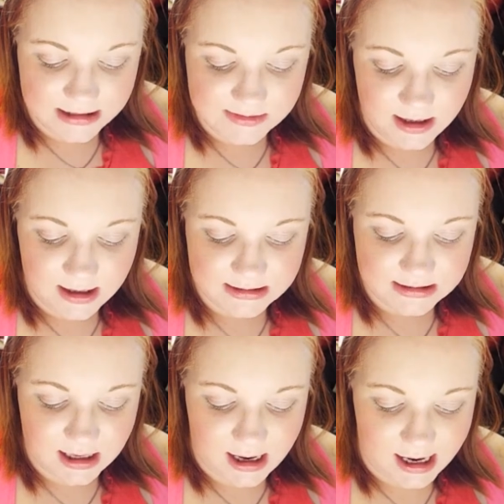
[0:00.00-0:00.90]

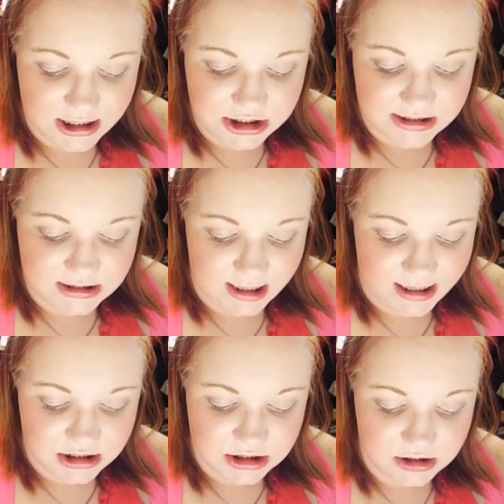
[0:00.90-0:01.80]
Cosmetics. I just
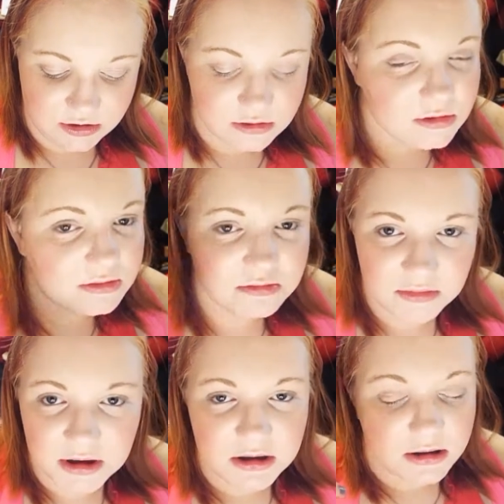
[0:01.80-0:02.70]
like to,
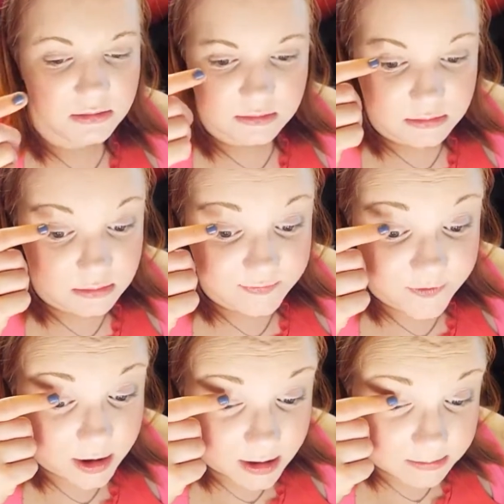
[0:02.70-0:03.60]

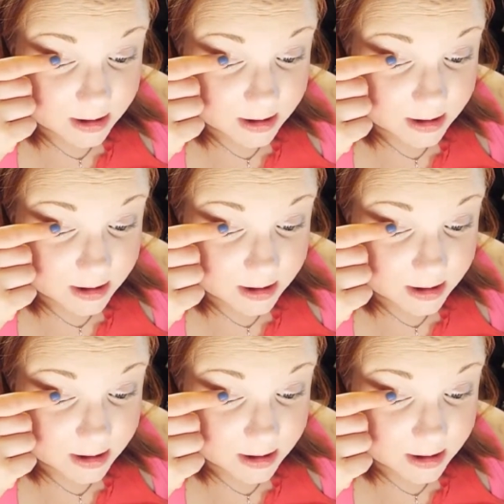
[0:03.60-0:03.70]
for good